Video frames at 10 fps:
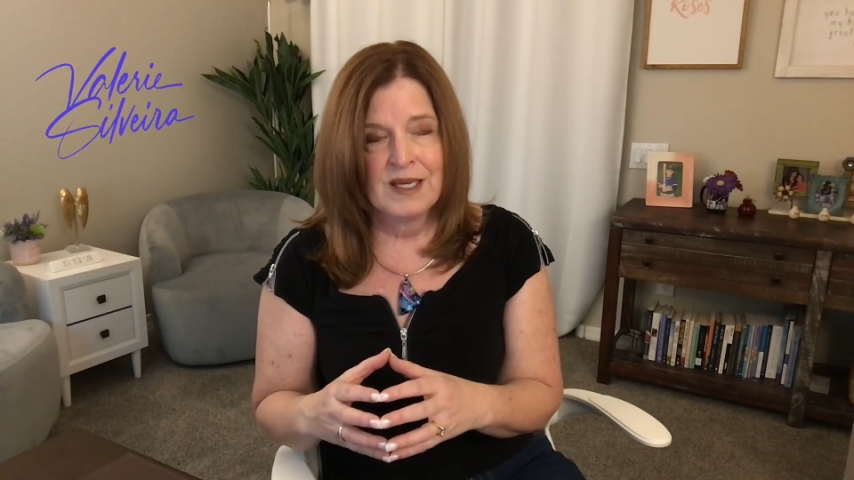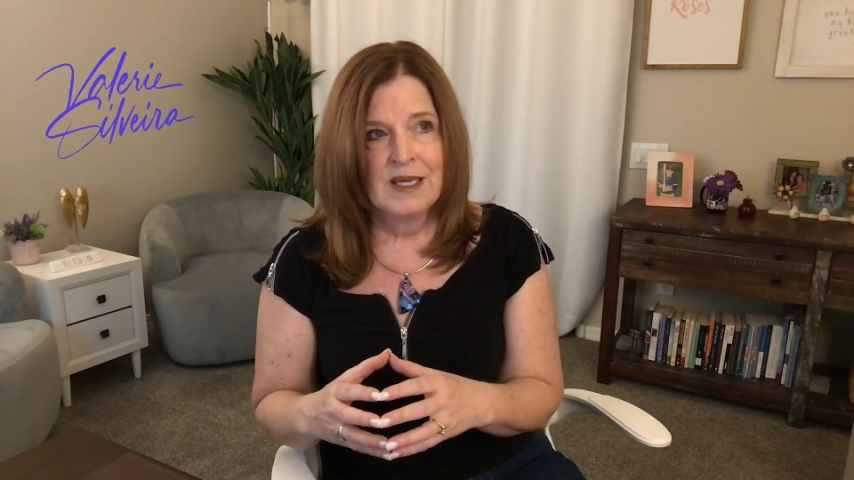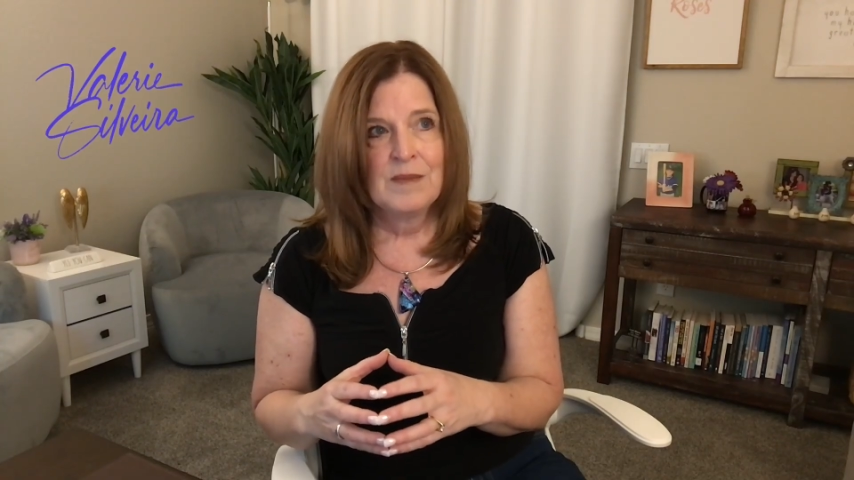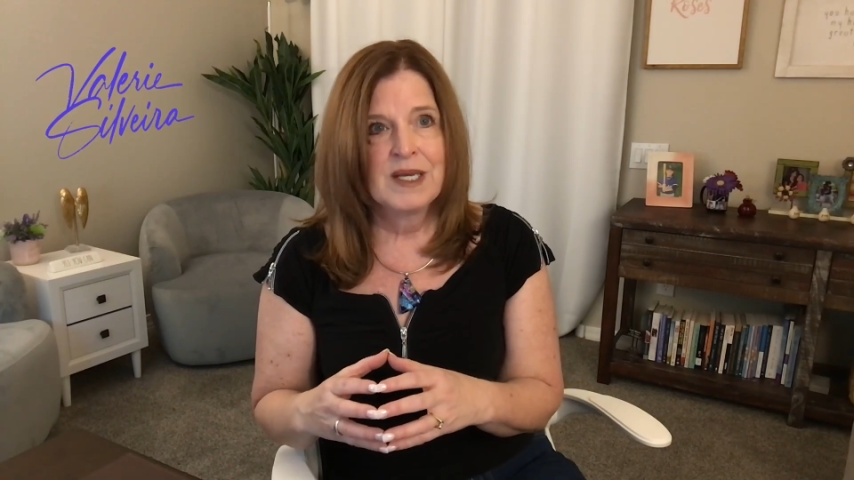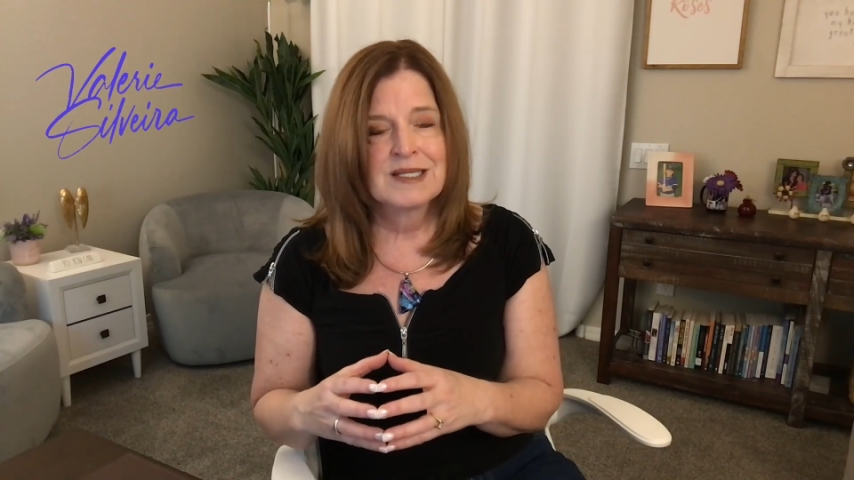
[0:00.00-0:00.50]

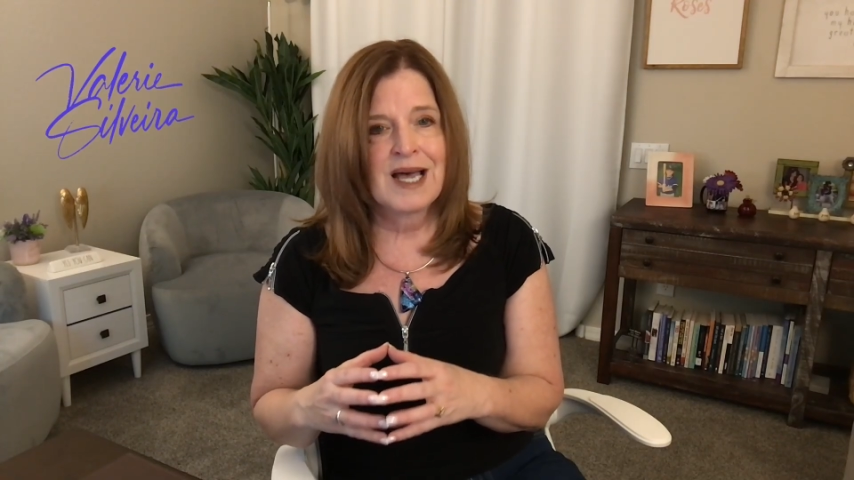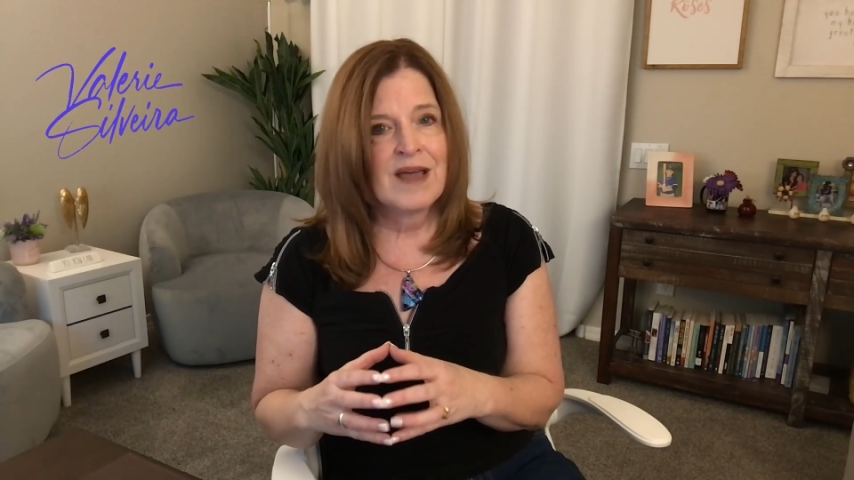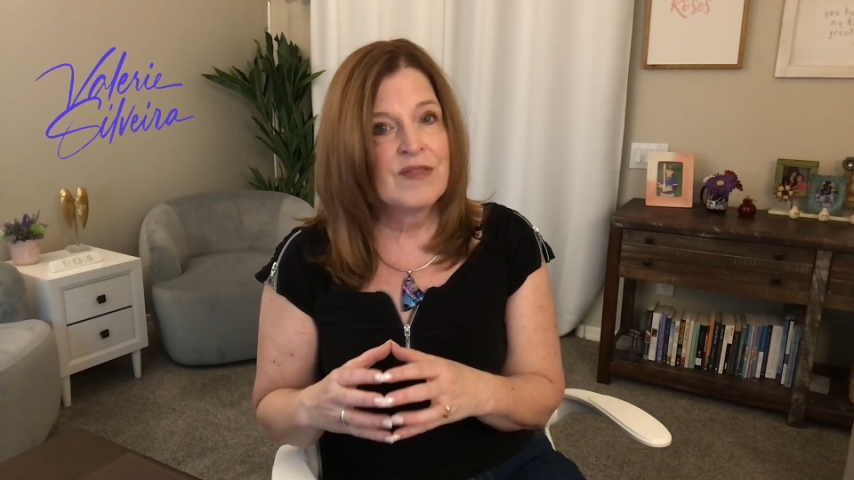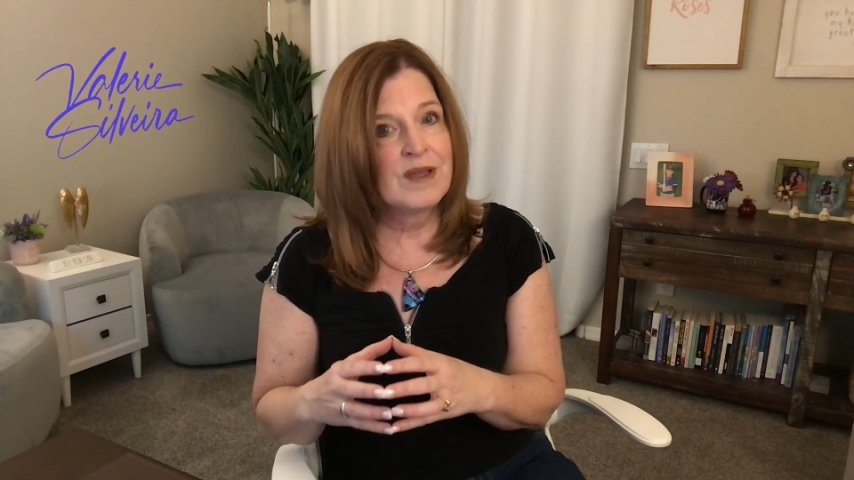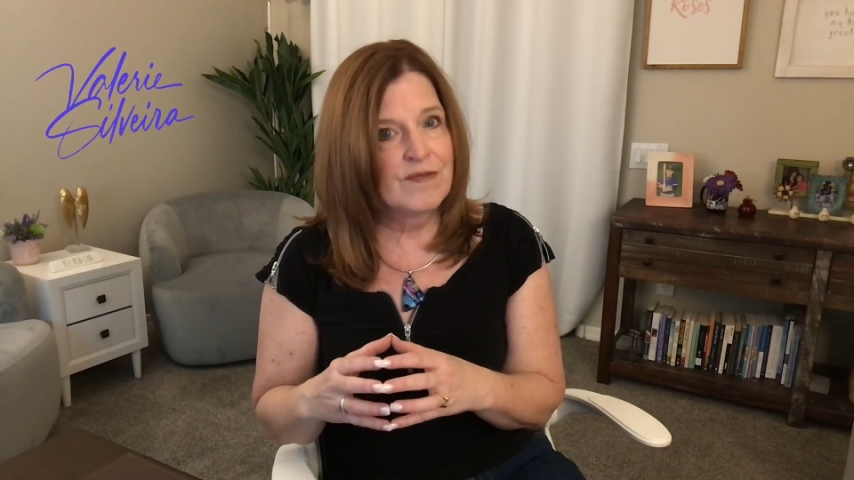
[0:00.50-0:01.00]
Because I
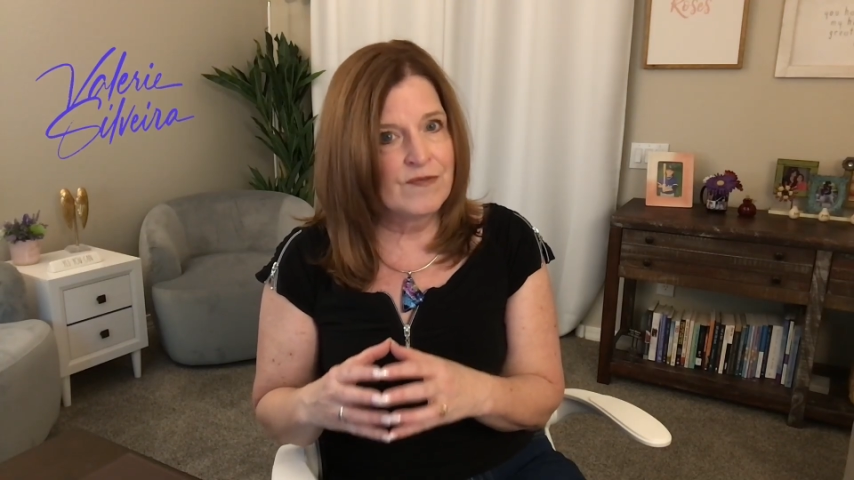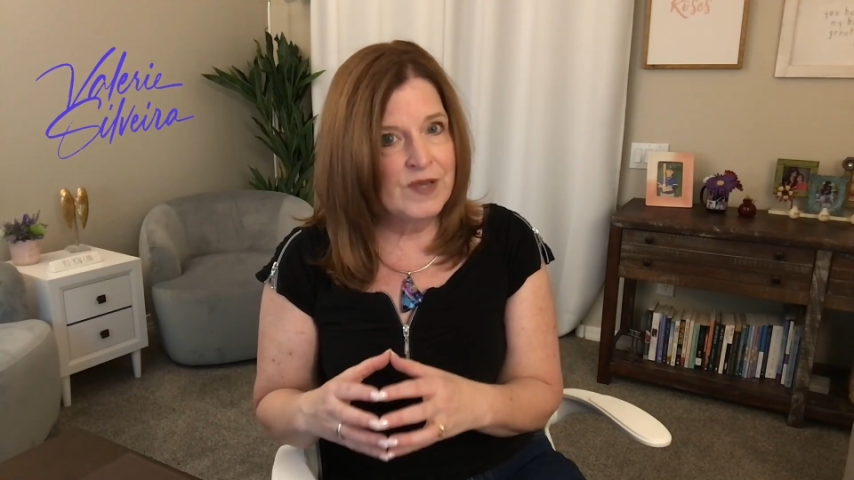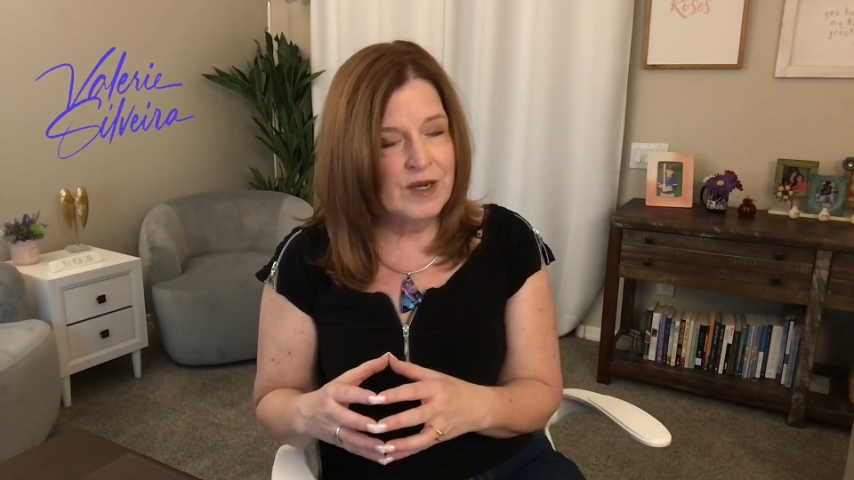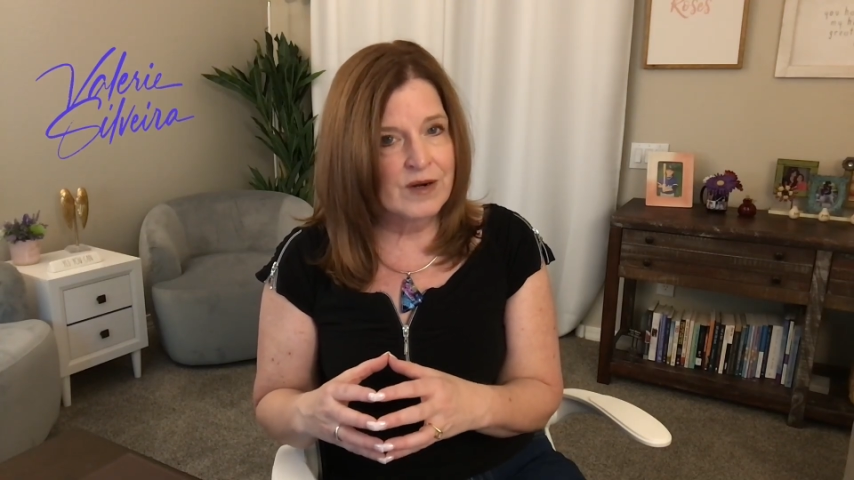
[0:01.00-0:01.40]
think fear